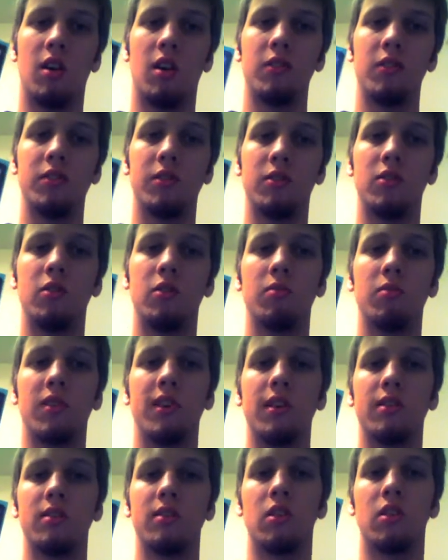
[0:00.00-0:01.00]
Also,
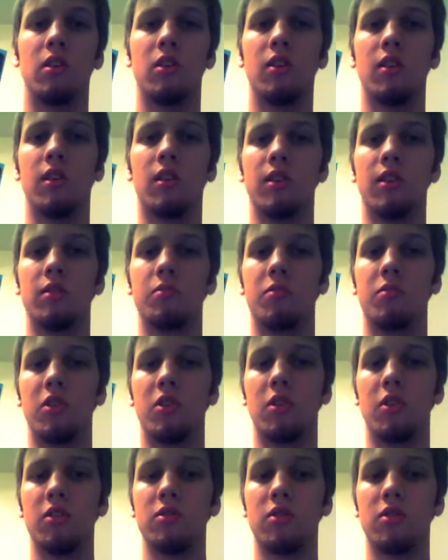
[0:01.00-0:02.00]
Doomblades are good against
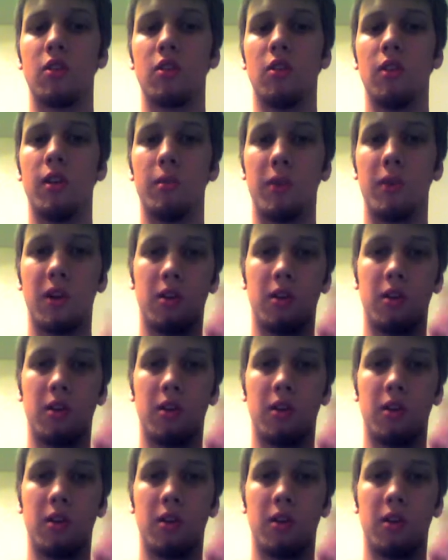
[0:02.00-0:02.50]
Precursor Golem.